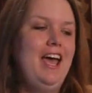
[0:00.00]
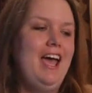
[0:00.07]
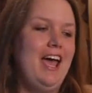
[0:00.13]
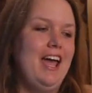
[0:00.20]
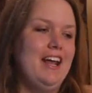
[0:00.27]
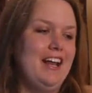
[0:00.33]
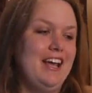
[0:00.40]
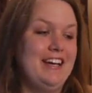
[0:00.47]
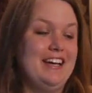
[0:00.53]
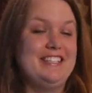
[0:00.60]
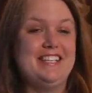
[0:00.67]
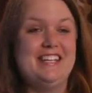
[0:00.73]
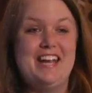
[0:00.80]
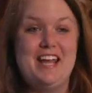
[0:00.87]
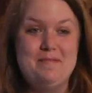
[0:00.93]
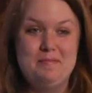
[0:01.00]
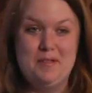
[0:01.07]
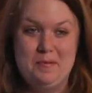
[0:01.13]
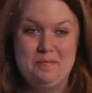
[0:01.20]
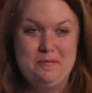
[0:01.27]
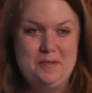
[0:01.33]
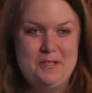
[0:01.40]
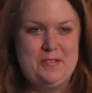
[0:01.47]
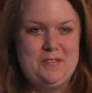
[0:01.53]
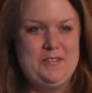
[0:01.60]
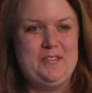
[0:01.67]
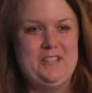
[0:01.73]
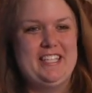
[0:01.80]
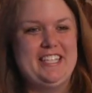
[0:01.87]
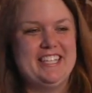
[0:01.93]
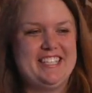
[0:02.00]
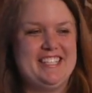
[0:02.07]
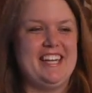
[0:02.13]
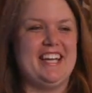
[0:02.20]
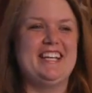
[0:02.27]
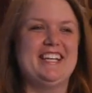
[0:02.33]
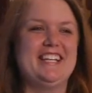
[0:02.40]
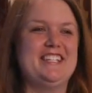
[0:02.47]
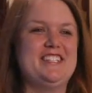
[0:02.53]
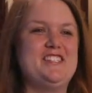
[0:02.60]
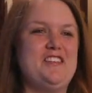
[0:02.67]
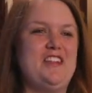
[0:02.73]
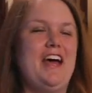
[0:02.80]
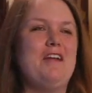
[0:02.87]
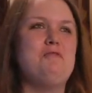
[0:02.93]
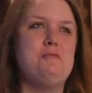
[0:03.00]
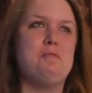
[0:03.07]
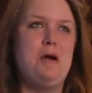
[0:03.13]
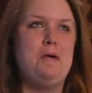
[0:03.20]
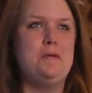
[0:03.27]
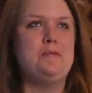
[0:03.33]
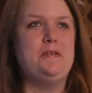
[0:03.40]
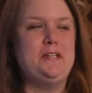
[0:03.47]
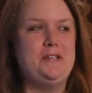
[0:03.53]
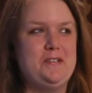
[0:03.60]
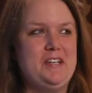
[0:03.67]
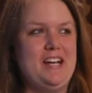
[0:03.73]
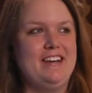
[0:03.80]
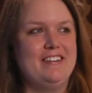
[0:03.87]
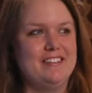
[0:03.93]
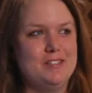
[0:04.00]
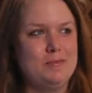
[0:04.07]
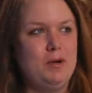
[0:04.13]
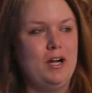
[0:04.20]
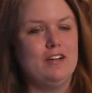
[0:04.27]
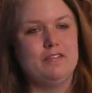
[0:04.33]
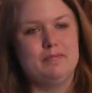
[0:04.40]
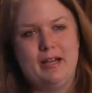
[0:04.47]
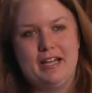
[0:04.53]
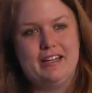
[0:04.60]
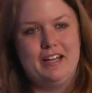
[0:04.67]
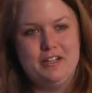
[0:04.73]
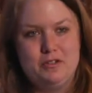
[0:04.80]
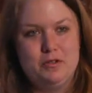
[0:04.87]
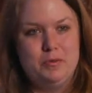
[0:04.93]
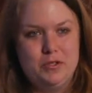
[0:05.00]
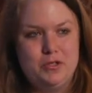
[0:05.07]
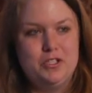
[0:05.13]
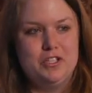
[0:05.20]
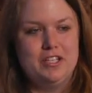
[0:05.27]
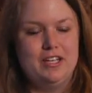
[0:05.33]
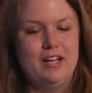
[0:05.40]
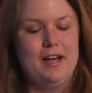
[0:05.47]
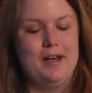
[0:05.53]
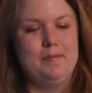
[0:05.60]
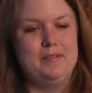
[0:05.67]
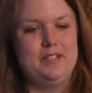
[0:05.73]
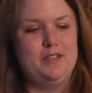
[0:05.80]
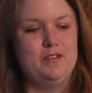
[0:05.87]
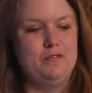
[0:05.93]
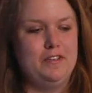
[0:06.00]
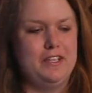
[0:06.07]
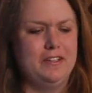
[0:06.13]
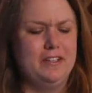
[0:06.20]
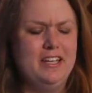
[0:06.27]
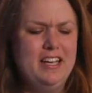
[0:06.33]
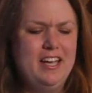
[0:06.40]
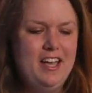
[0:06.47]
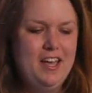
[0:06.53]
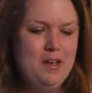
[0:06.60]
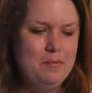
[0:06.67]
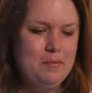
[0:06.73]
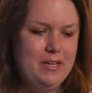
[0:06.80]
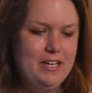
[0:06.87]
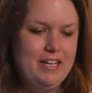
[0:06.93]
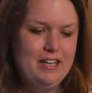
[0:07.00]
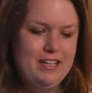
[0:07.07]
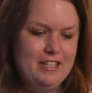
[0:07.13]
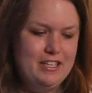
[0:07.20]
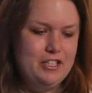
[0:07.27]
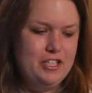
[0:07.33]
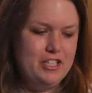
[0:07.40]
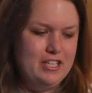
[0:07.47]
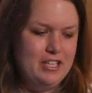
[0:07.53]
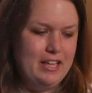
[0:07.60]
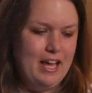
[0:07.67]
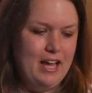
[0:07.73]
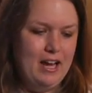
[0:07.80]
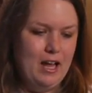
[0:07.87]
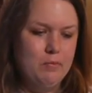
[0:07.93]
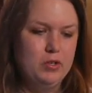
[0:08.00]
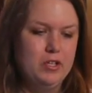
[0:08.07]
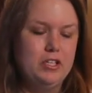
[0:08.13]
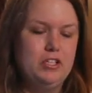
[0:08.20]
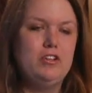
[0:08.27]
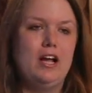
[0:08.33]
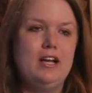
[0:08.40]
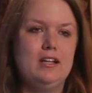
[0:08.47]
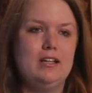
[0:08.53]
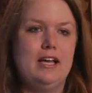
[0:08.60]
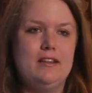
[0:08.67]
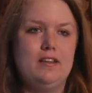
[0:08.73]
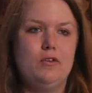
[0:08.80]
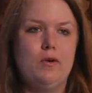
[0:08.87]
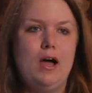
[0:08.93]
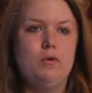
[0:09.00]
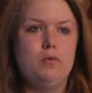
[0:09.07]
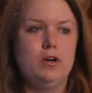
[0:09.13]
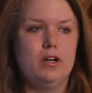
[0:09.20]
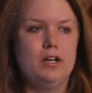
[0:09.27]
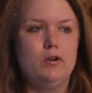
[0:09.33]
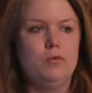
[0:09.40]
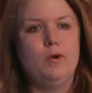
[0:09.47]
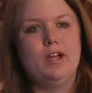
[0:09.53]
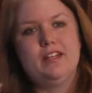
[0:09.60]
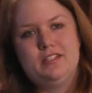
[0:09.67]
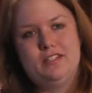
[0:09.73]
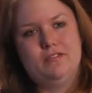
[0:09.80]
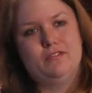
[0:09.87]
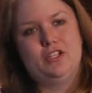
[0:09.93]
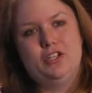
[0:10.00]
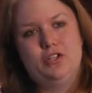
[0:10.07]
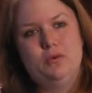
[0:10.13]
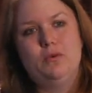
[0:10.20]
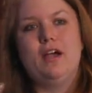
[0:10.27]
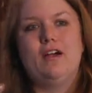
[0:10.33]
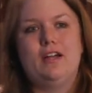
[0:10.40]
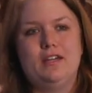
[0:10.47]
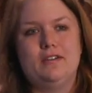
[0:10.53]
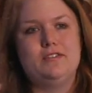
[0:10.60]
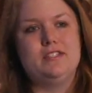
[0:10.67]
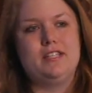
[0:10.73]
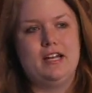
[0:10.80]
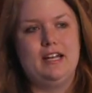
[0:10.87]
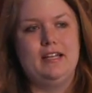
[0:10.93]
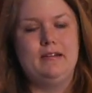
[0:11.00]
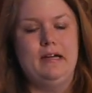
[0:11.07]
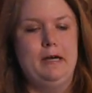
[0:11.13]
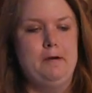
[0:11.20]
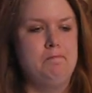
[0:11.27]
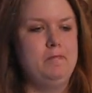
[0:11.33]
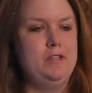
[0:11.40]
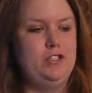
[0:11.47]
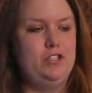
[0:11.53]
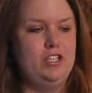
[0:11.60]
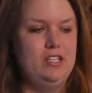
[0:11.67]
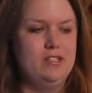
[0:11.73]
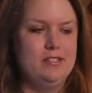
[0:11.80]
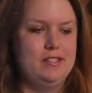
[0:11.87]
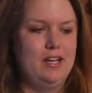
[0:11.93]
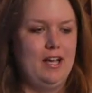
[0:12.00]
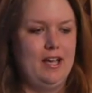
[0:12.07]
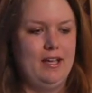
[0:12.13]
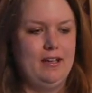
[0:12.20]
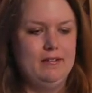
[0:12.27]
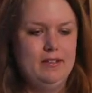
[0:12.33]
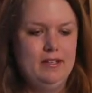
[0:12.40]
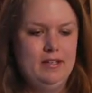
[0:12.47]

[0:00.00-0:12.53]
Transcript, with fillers: And I got to name them, which is really exciting, and so that will probably go down as part of my contribution um, to the field. But in addition to that, I'm really trying to lay the groundwork in a relatively new area of study. Um, the genes that I